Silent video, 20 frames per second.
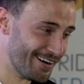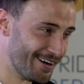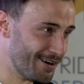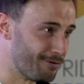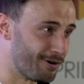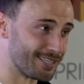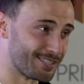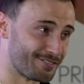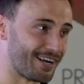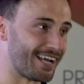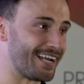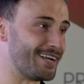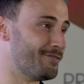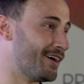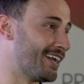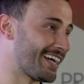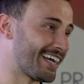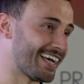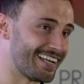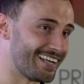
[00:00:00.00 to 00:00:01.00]
Which, for
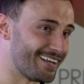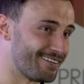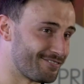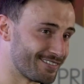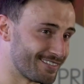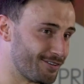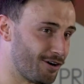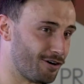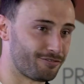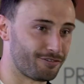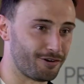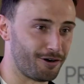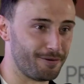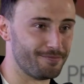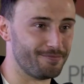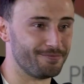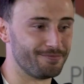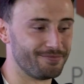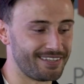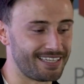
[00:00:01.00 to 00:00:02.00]
anyone, again, if it's not
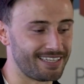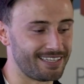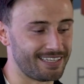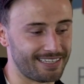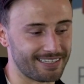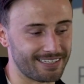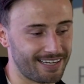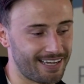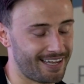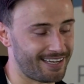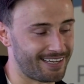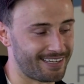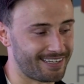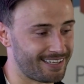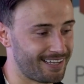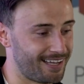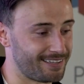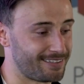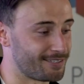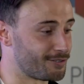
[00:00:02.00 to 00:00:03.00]
from here,
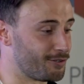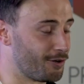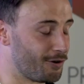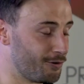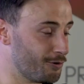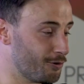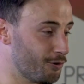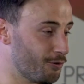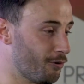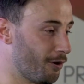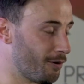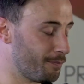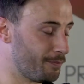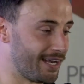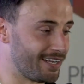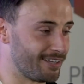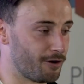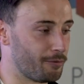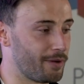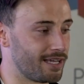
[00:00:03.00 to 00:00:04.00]
does not know what
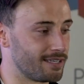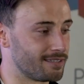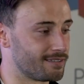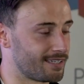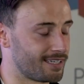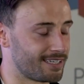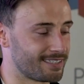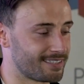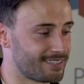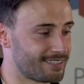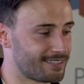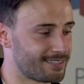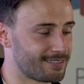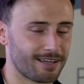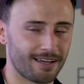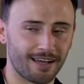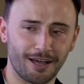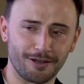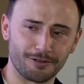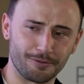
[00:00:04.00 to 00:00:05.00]
Benidorm is, it's,
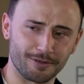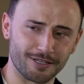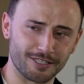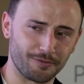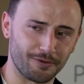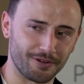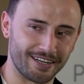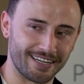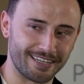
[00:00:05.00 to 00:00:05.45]
how do we explain